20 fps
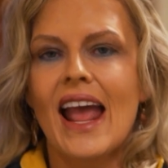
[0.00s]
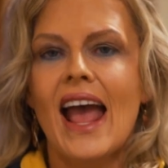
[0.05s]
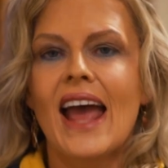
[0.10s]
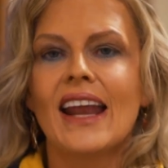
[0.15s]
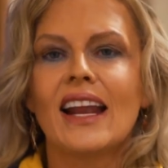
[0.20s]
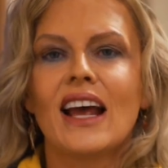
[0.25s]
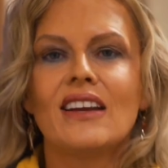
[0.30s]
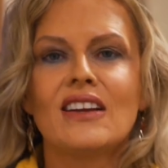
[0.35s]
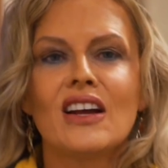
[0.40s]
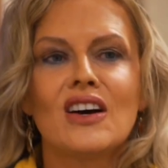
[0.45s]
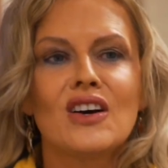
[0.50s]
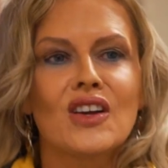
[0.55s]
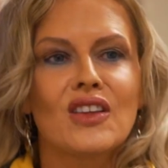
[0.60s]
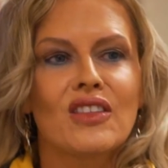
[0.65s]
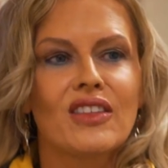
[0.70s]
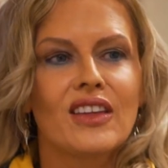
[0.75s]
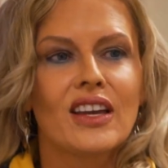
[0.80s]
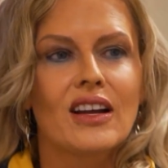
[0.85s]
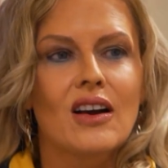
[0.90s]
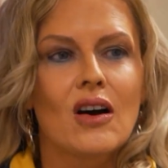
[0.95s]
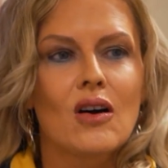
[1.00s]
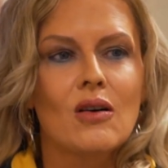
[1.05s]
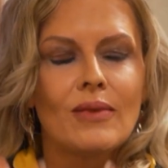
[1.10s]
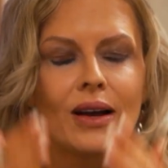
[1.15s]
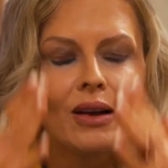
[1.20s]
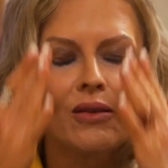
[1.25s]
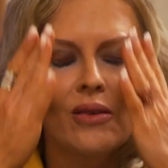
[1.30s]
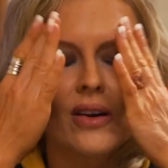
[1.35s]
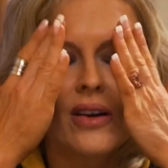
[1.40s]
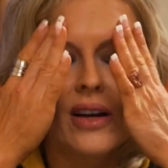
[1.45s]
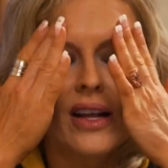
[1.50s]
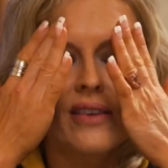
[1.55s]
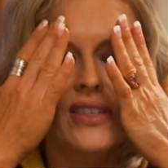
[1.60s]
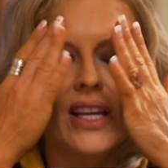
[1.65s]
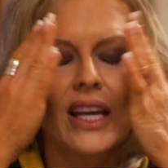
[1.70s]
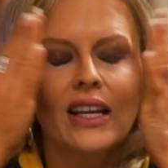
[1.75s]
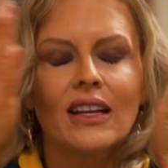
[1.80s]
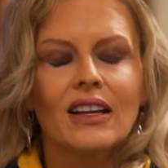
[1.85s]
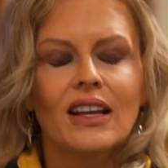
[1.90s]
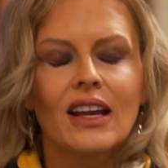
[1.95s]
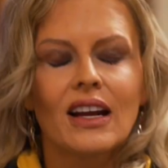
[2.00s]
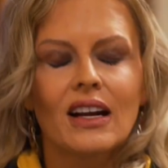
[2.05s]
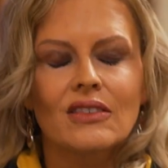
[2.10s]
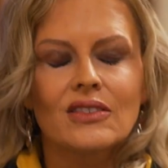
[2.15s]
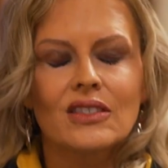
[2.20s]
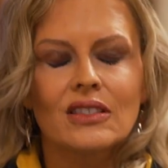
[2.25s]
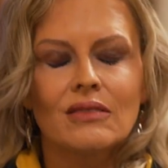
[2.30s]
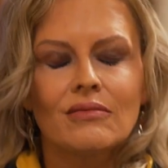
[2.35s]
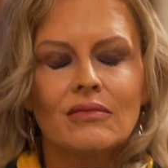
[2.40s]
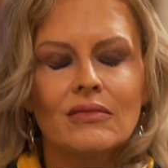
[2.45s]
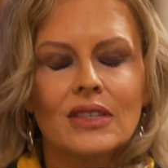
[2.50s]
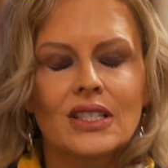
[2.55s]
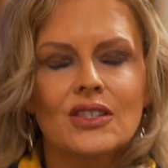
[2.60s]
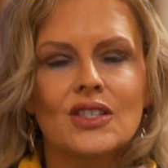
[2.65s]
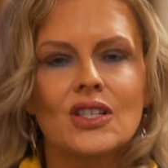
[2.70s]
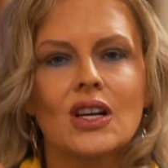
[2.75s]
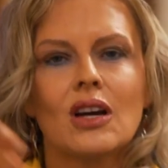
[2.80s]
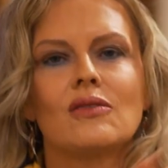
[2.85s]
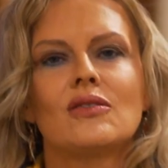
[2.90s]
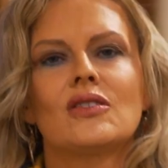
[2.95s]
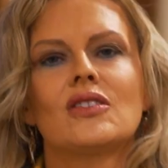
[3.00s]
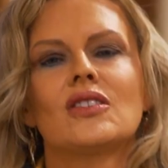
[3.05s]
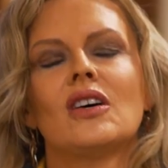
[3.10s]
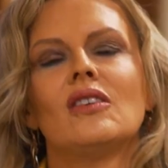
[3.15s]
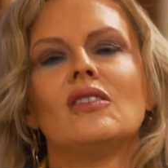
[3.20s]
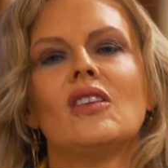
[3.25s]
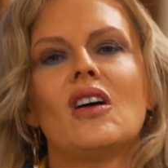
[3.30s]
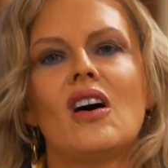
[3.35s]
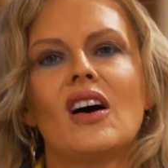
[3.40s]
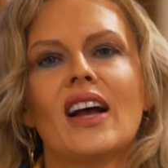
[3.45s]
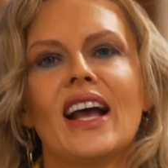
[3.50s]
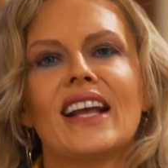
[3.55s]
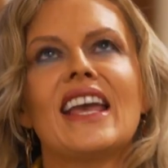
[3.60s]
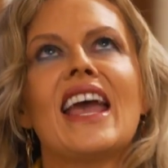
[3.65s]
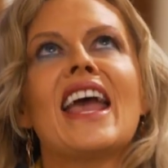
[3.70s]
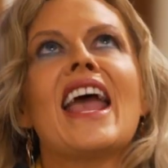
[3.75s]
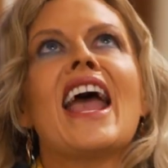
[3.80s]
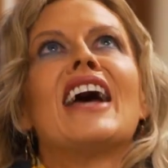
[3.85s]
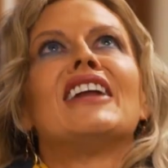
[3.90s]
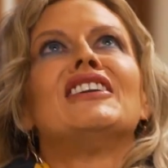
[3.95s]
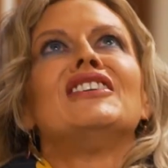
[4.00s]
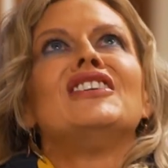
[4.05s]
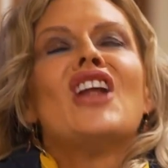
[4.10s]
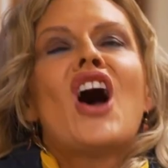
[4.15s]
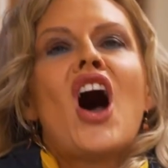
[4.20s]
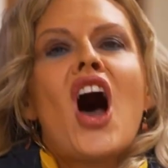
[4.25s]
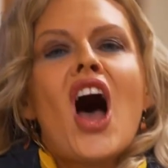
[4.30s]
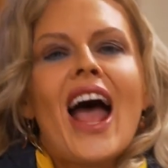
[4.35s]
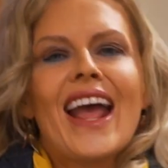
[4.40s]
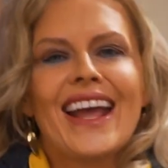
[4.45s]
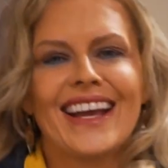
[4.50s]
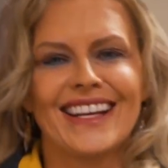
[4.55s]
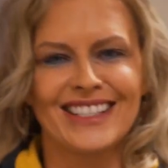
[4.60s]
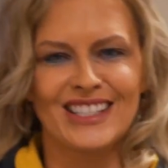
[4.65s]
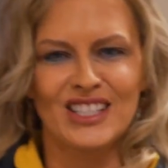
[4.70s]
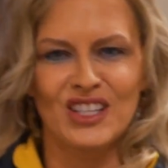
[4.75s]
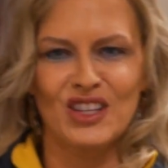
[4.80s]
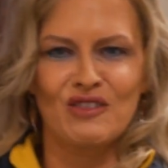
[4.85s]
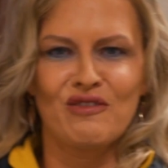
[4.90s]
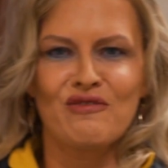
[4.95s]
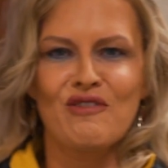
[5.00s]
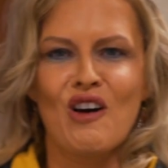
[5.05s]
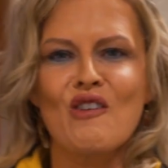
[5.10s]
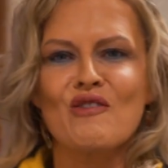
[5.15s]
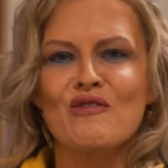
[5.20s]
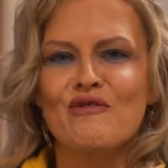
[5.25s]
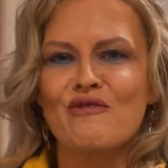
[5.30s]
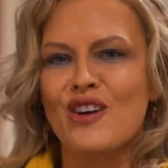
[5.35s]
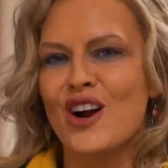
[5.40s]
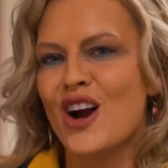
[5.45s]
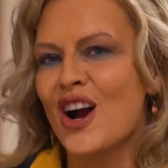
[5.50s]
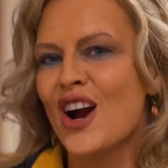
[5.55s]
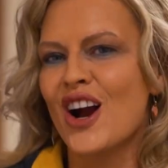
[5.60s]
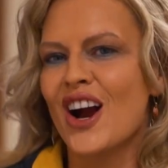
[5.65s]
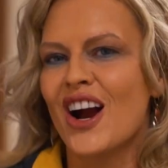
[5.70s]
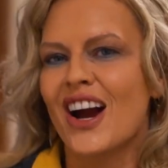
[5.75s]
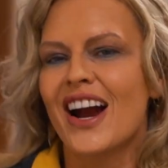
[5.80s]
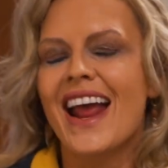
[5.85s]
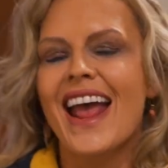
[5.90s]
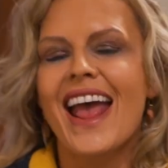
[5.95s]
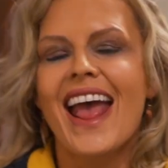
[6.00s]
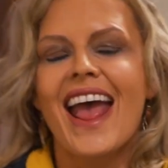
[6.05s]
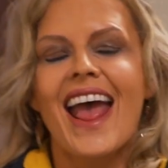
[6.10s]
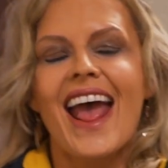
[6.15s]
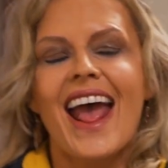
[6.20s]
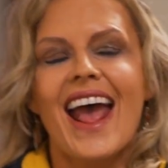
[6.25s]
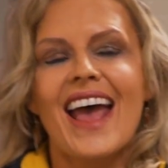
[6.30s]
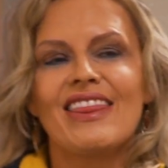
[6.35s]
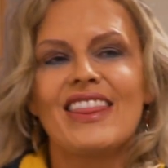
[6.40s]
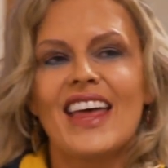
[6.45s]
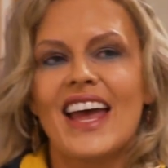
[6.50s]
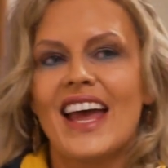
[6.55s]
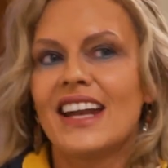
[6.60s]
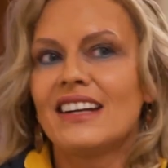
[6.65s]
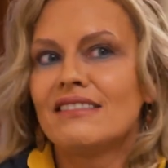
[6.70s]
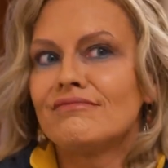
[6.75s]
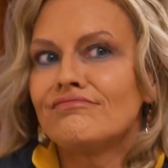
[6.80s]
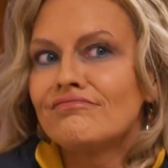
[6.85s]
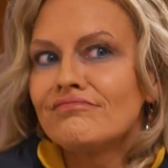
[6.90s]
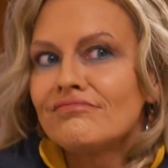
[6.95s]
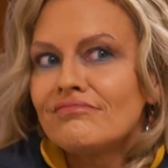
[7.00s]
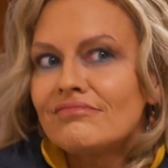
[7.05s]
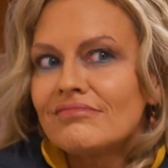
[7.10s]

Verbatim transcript: And I know you think, oh my word, I've taken care of Miss Jones so long, I can't not answer the phone for her. And then